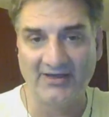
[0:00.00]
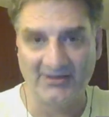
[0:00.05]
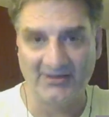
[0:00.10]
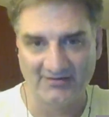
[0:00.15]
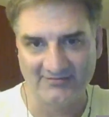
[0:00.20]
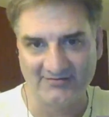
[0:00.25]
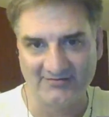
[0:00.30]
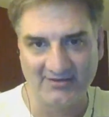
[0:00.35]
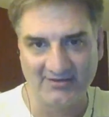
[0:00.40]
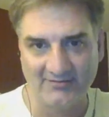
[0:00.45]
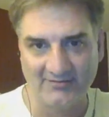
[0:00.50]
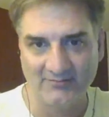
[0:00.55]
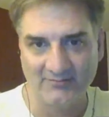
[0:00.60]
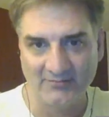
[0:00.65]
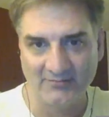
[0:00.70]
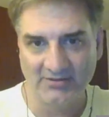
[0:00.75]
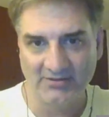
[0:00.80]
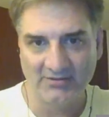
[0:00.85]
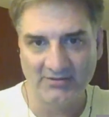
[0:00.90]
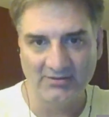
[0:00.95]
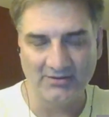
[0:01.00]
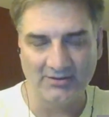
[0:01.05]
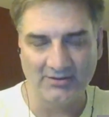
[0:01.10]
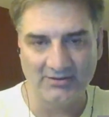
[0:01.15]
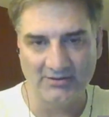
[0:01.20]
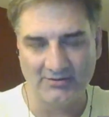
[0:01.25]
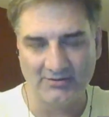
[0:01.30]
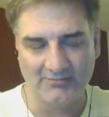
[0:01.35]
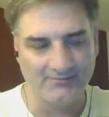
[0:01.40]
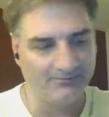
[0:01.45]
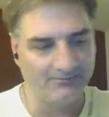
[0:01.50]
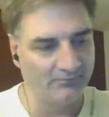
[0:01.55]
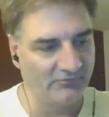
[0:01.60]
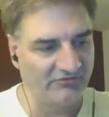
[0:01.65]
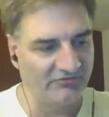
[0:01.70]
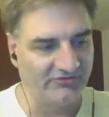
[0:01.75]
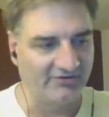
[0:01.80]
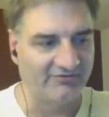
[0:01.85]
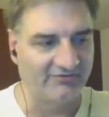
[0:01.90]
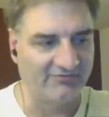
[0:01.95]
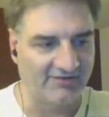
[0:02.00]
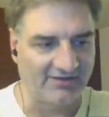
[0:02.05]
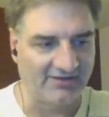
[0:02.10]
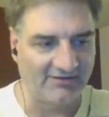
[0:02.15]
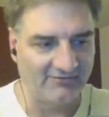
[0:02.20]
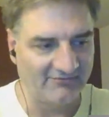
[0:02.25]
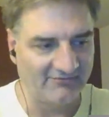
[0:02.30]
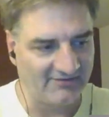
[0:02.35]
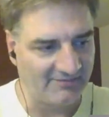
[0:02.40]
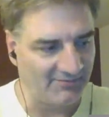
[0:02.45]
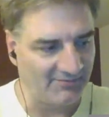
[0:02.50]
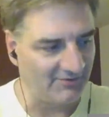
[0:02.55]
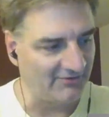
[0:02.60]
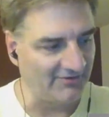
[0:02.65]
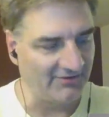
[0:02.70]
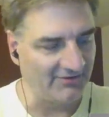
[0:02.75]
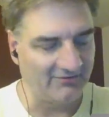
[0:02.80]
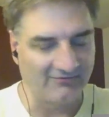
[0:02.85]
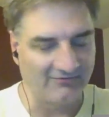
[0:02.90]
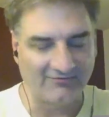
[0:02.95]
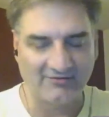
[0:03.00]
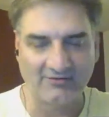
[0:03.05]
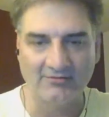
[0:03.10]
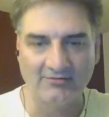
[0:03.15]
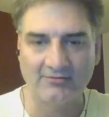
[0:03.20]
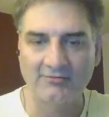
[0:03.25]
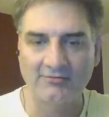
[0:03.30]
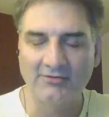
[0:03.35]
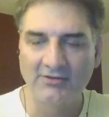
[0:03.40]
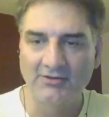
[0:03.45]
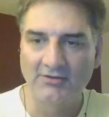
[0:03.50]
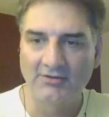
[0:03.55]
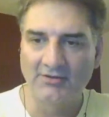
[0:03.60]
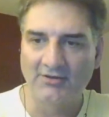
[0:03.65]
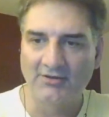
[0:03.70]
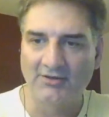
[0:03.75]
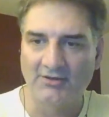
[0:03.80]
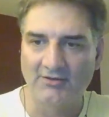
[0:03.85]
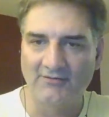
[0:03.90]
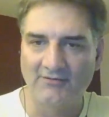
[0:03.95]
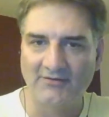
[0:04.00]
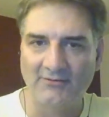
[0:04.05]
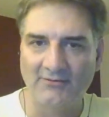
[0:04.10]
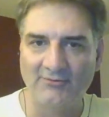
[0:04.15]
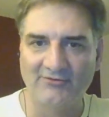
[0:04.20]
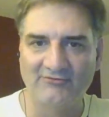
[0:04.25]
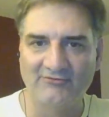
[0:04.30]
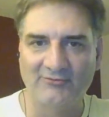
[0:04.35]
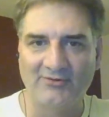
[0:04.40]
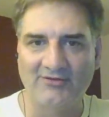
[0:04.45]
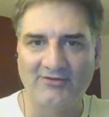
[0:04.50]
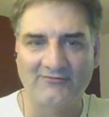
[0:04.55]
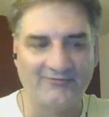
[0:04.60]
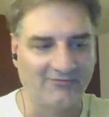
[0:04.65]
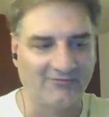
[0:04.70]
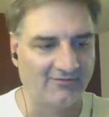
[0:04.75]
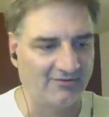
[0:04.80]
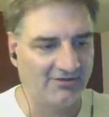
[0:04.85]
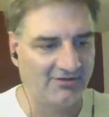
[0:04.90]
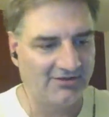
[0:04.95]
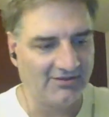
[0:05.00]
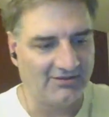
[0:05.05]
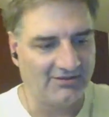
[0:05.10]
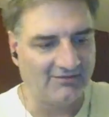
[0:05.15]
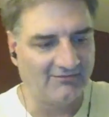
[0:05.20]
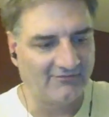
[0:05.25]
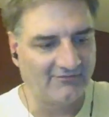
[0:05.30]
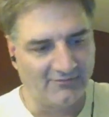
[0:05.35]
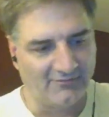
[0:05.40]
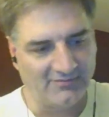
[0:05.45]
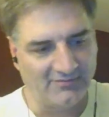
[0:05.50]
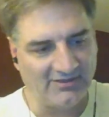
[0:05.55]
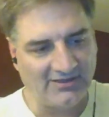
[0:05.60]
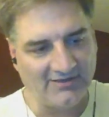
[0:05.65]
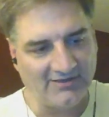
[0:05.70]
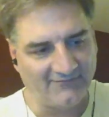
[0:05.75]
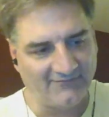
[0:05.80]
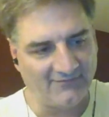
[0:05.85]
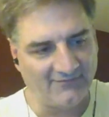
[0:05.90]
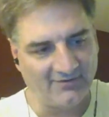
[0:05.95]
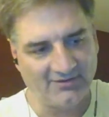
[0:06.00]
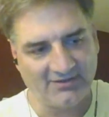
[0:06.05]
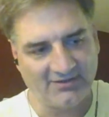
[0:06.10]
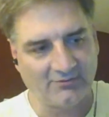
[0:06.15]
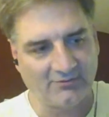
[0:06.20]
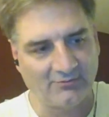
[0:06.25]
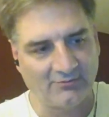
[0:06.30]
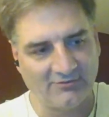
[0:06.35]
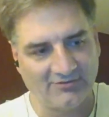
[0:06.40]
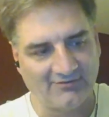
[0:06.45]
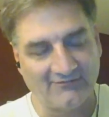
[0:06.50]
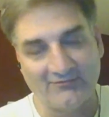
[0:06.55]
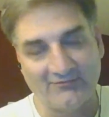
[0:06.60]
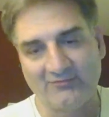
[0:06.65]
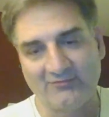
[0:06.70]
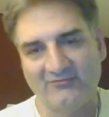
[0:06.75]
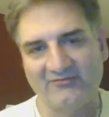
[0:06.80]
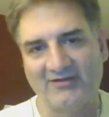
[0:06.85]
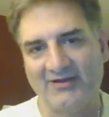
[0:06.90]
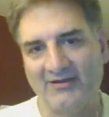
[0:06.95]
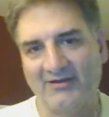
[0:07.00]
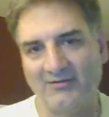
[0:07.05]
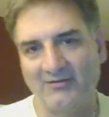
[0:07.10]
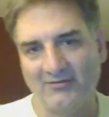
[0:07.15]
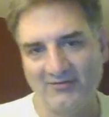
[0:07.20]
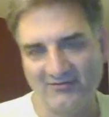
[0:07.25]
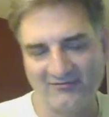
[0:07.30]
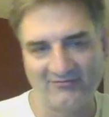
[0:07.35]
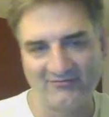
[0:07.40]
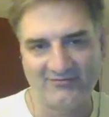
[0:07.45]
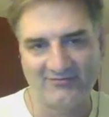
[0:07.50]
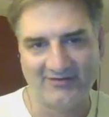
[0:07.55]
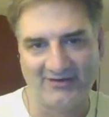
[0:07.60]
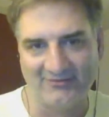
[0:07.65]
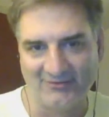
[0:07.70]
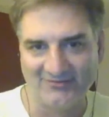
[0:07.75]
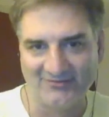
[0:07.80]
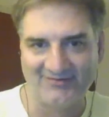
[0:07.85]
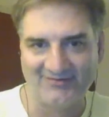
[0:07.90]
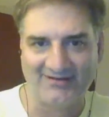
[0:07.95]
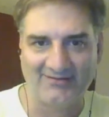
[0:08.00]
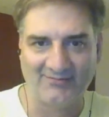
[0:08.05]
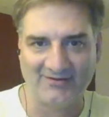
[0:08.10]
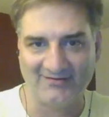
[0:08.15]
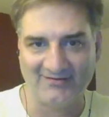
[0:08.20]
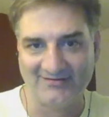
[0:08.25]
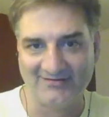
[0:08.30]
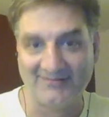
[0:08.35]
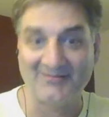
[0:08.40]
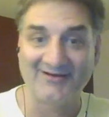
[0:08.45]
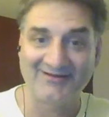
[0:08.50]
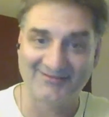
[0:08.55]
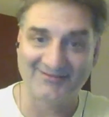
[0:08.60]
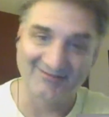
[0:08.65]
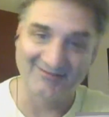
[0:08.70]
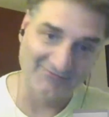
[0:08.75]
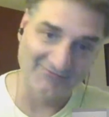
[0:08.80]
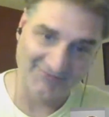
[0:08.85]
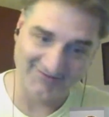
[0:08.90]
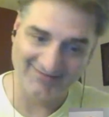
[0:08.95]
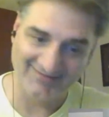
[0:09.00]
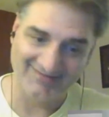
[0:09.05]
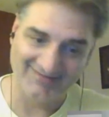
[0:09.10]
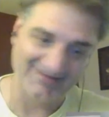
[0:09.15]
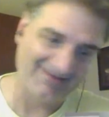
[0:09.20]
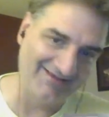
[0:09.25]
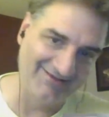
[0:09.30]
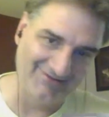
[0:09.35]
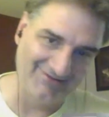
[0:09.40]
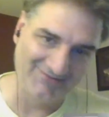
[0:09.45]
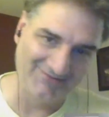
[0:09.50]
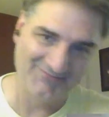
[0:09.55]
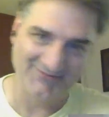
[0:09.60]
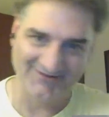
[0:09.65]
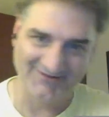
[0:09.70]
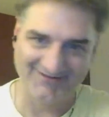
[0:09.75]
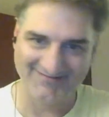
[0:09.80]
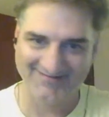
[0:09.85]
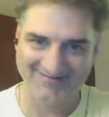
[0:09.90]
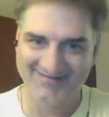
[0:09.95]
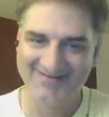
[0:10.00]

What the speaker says: of time, 6 tiles typically, and so that works well for the kids. For me, I forget what the first tile is that I looked at by the time I get to the 5th tile, but